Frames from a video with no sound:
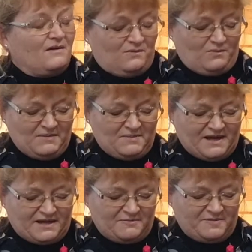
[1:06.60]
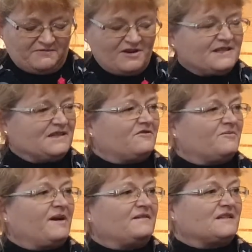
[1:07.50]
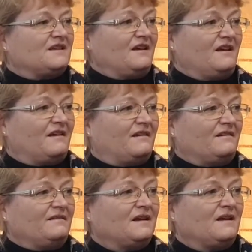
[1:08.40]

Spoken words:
Well, Mike, I've been writing for about a year